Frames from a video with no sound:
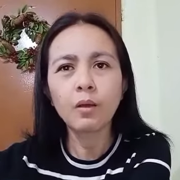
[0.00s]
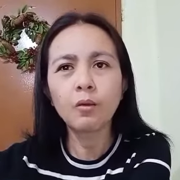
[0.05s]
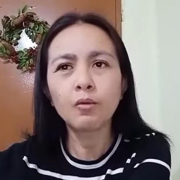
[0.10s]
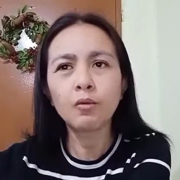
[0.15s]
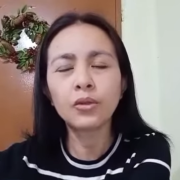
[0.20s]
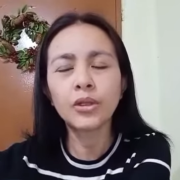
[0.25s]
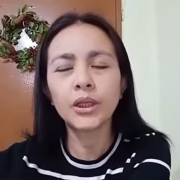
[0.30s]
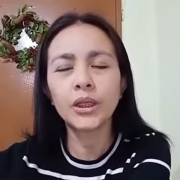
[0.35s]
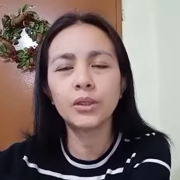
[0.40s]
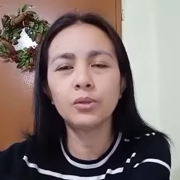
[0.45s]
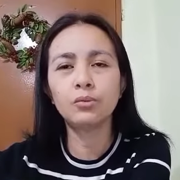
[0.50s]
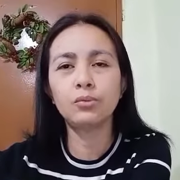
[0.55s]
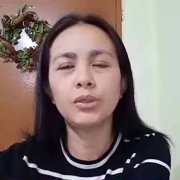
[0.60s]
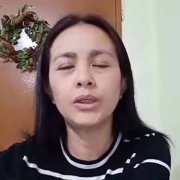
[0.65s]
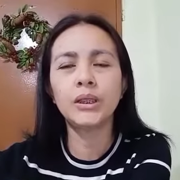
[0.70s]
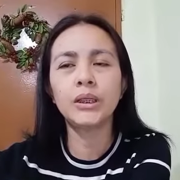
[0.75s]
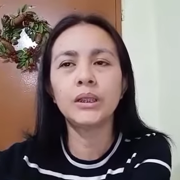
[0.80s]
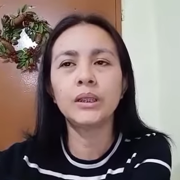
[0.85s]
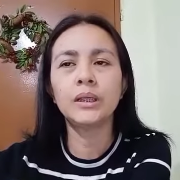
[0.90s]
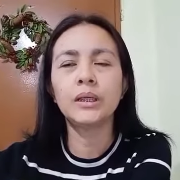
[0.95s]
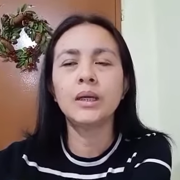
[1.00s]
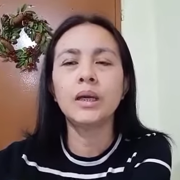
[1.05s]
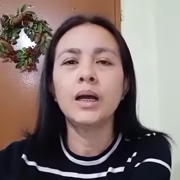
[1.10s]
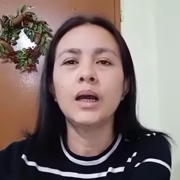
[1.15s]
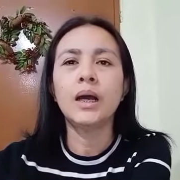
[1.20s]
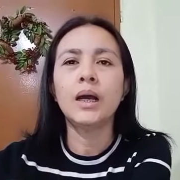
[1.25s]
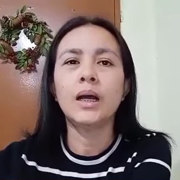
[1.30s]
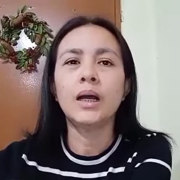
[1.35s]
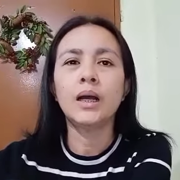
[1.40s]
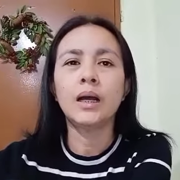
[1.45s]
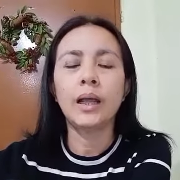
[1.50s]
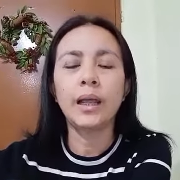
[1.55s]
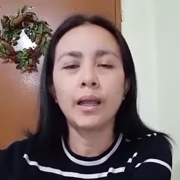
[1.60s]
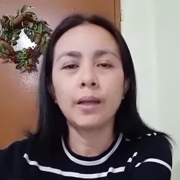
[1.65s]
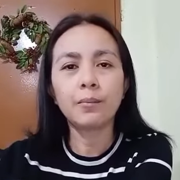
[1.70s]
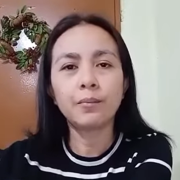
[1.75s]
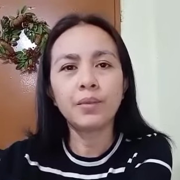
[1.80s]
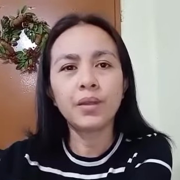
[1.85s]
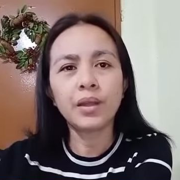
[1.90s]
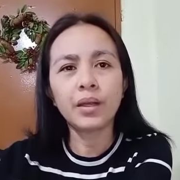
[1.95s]
how can we
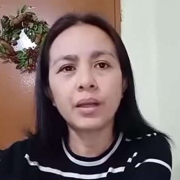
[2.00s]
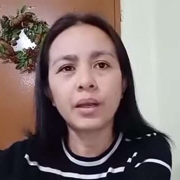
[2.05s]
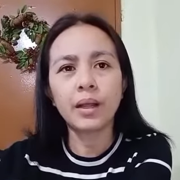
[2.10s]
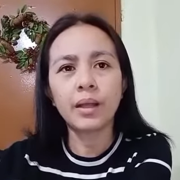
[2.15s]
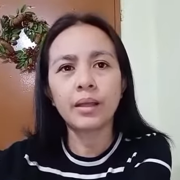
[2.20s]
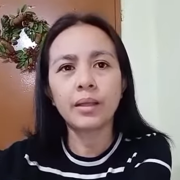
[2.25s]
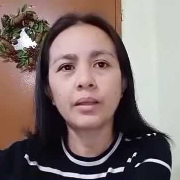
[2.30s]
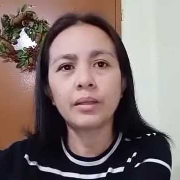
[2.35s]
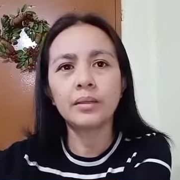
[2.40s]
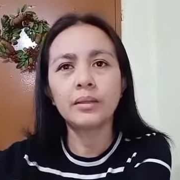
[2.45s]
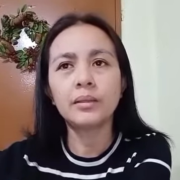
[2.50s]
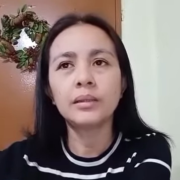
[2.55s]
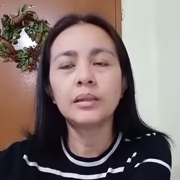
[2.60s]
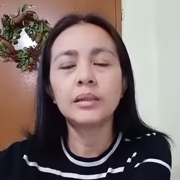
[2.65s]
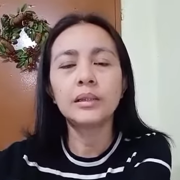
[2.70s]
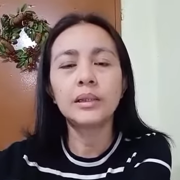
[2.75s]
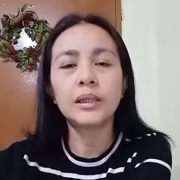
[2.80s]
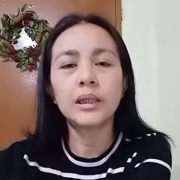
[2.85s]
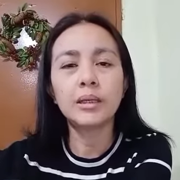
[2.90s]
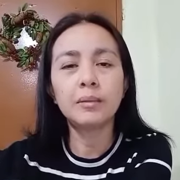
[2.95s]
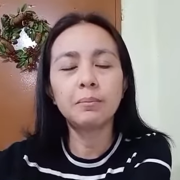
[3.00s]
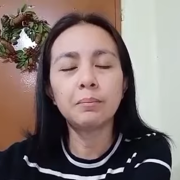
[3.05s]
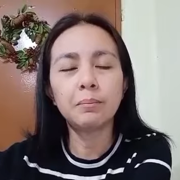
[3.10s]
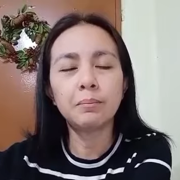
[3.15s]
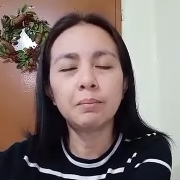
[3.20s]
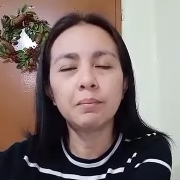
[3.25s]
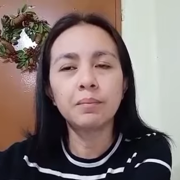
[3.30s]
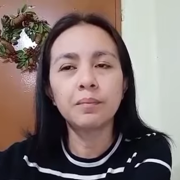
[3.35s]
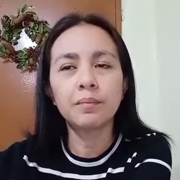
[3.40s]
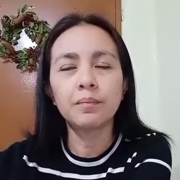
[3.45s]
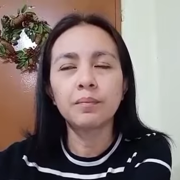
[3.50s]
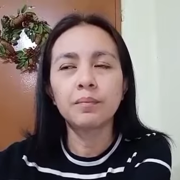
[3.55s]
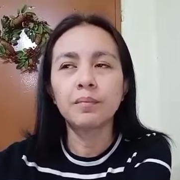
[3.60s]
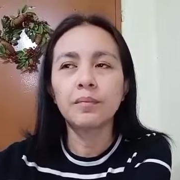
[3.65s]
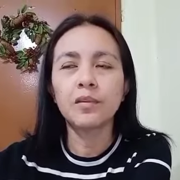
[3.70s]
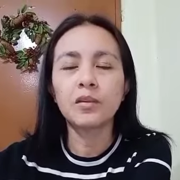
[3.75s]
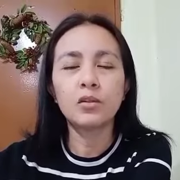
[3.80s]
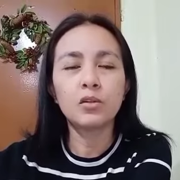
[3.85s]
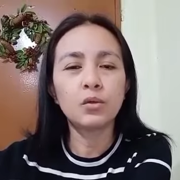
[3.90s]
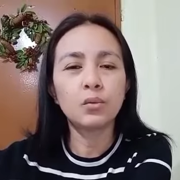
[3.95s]
help the client keep
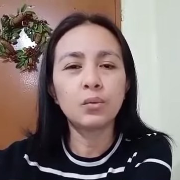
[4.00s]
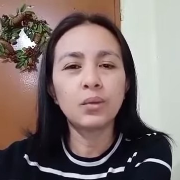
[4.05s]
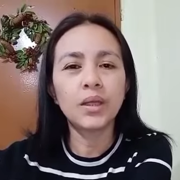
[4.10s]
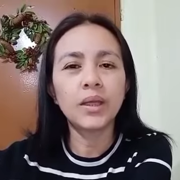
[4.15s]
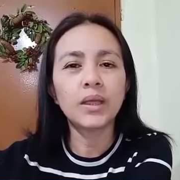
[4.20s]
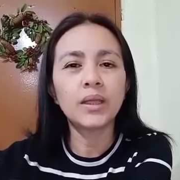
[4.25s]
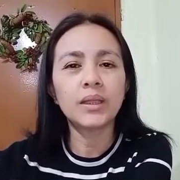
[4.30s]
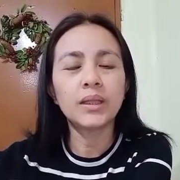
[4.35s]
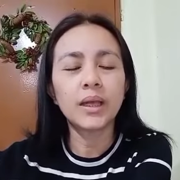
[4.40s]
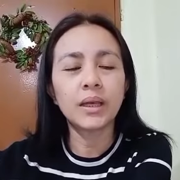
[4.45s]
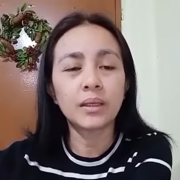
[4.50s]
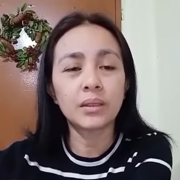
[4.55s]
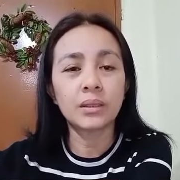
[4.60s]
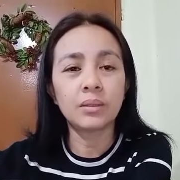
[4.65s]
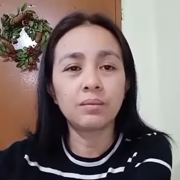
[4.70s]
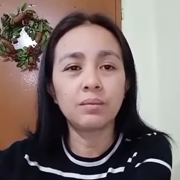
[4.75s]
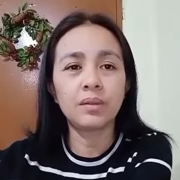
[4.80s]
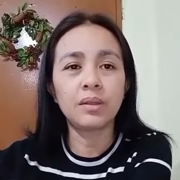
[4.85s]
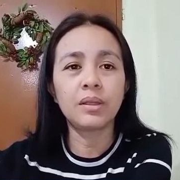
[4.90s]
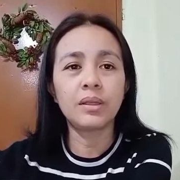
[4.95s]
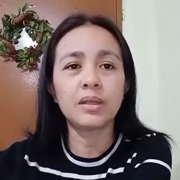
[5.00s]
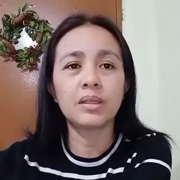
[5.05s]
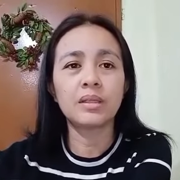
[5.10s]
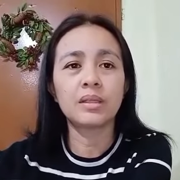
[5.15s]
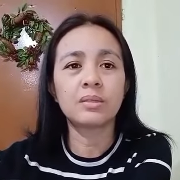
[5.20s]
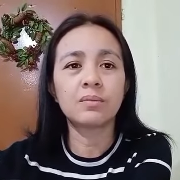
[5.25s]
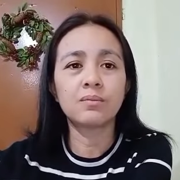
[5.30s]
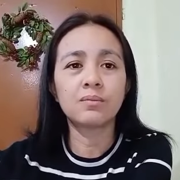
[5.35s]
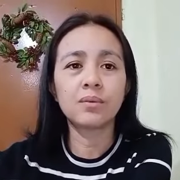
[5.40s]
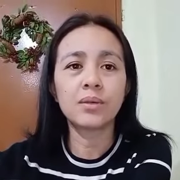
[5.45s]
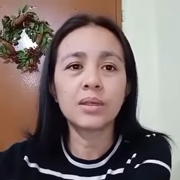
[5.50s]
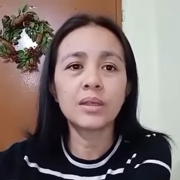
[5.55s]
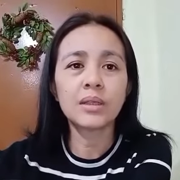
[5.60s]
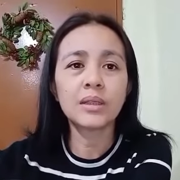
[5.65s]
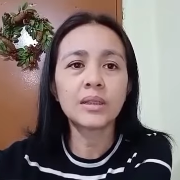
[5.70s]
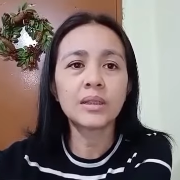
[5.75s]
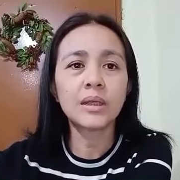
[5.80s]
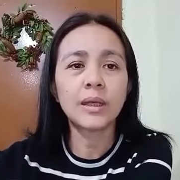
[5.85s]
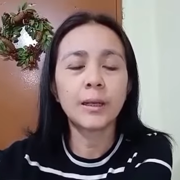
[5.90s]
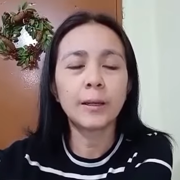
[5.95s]
doing the activities?
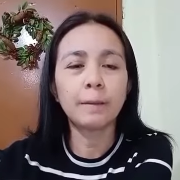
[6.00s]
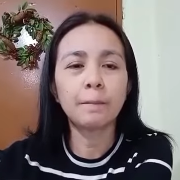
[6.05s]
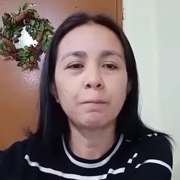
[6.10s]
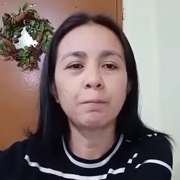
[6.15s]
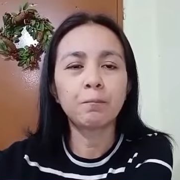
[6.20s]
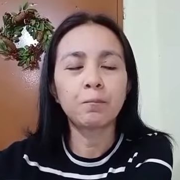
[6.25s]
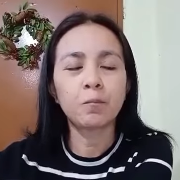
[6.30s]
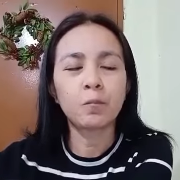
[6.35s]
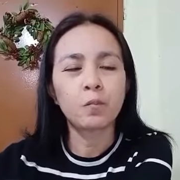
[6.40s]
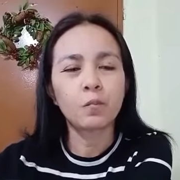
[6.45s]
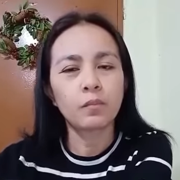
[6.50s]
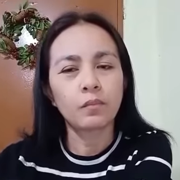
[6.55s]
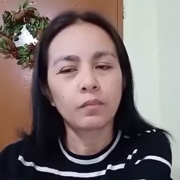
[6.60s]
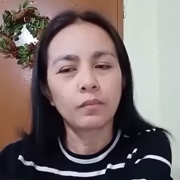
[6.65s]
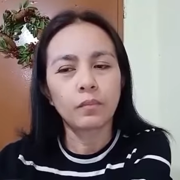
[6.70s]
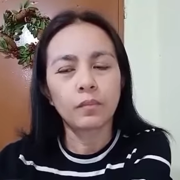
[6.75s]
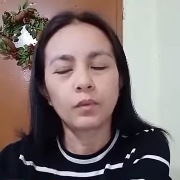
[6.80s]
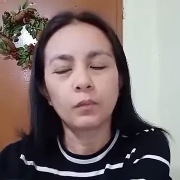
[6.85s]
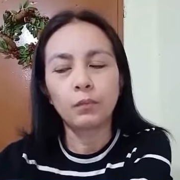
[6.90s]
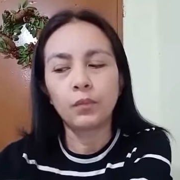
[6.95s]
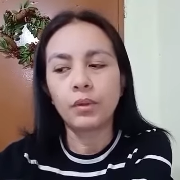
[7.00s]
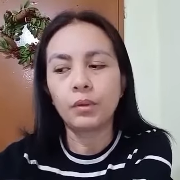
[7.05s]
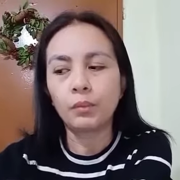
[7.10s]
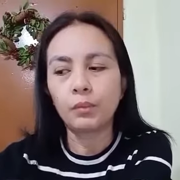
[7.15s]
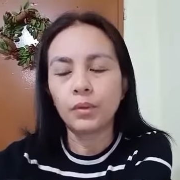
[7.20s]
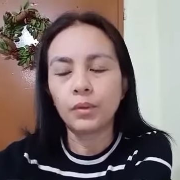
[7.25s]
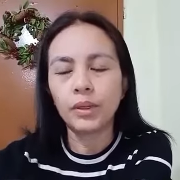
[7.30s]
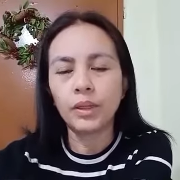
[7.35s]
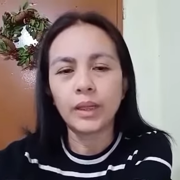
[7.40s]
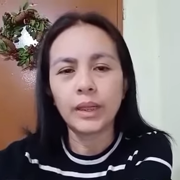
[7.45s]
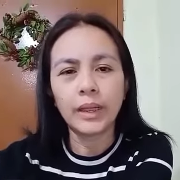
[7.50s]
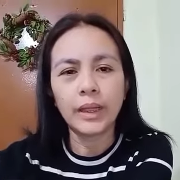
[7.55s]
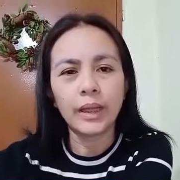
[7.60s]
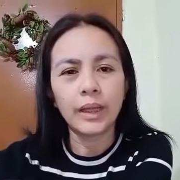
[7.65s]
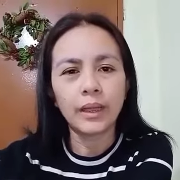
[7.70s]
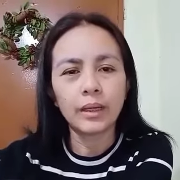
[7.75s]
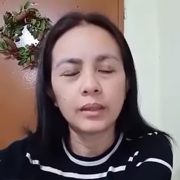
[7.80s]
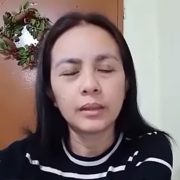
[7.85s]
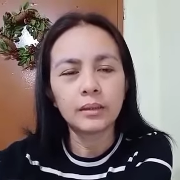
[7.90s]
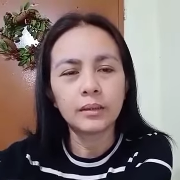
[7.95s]
First, we
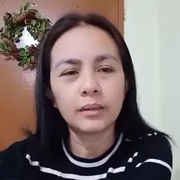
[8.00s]
will